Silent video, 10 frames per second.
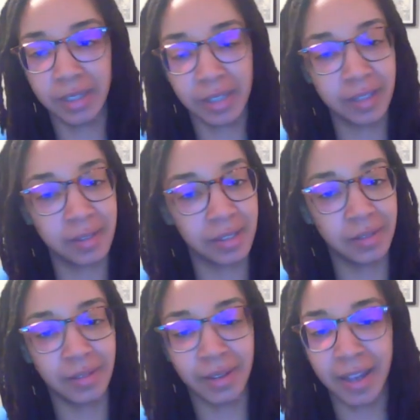It's
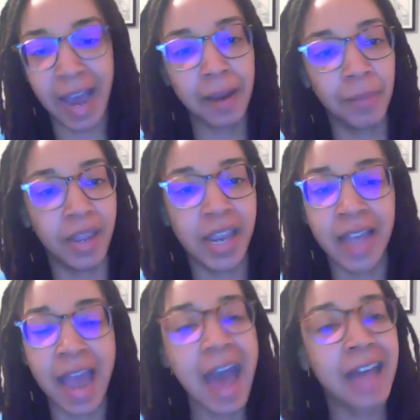got to be. He
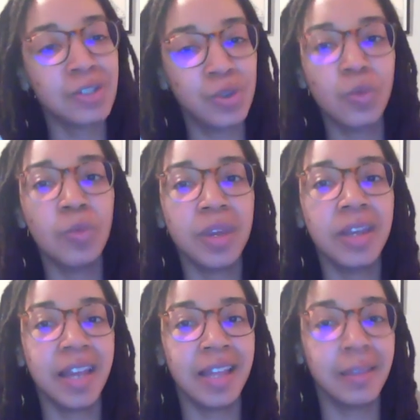has to
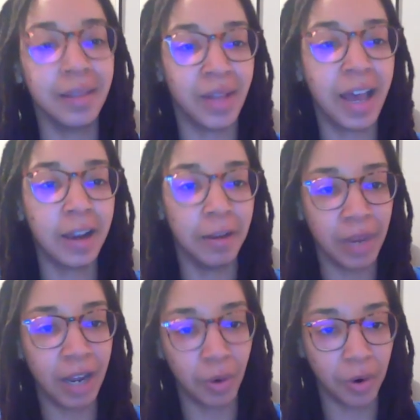be in the lineup
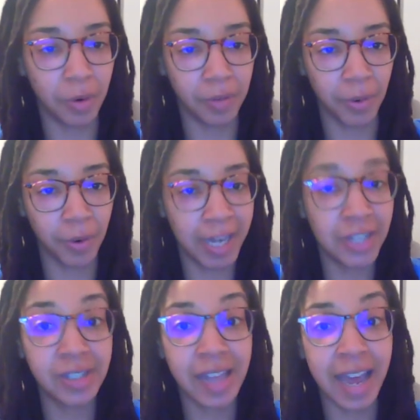now going forward. He
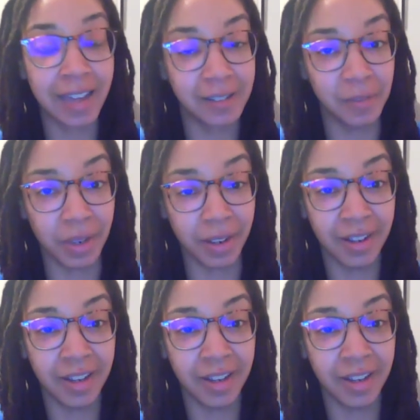just has to be.